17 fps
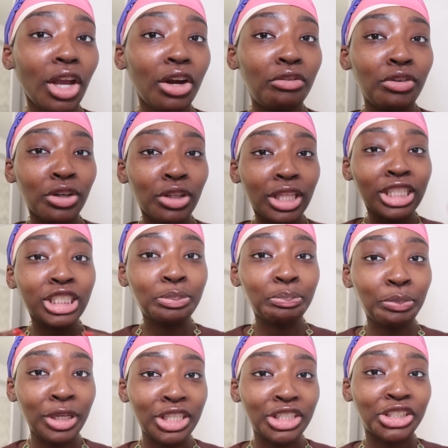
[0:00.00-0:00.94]
real
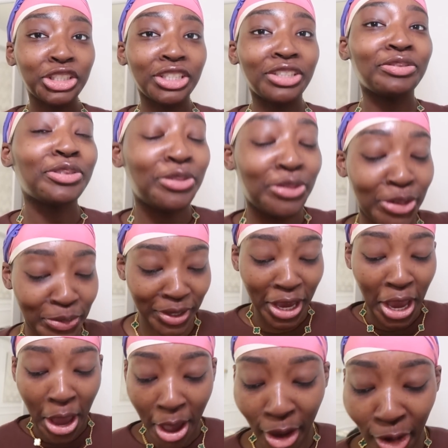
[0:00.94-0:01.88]
expensive you feel
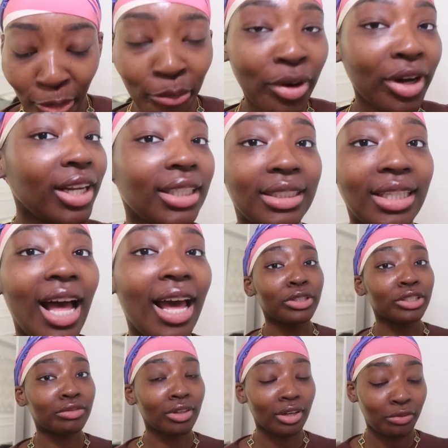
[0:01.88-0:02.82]
me but it's not
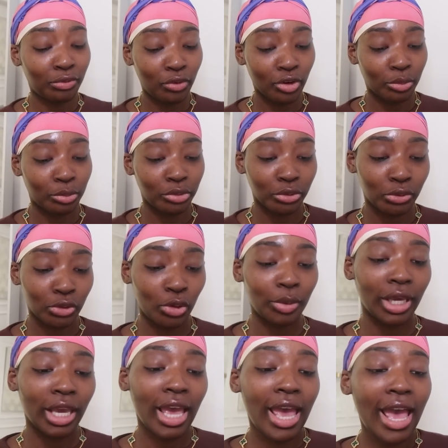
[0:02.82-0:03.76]
it was real affordable you
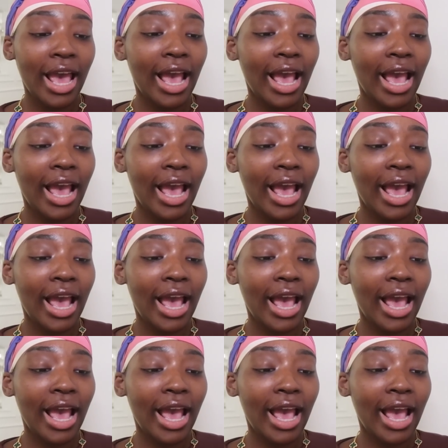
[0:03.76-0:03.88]
feel me